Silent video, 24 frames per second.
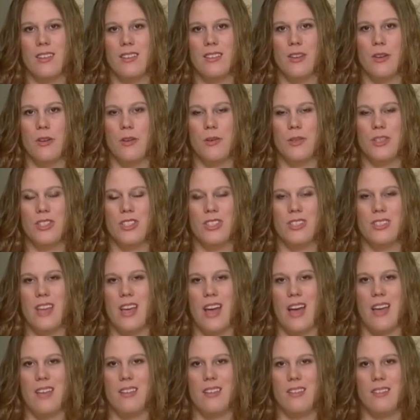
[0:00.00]
So it was just
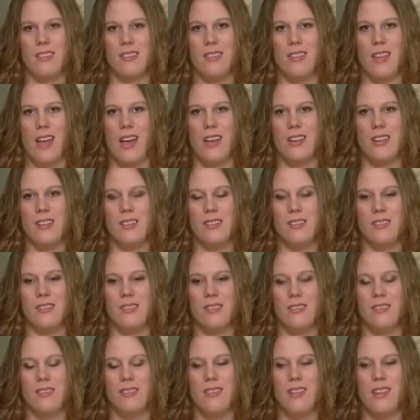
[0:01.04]
that
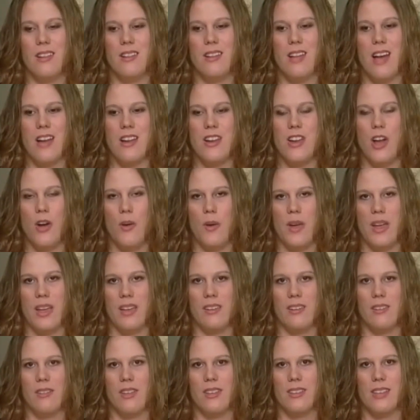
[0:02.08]
not knowing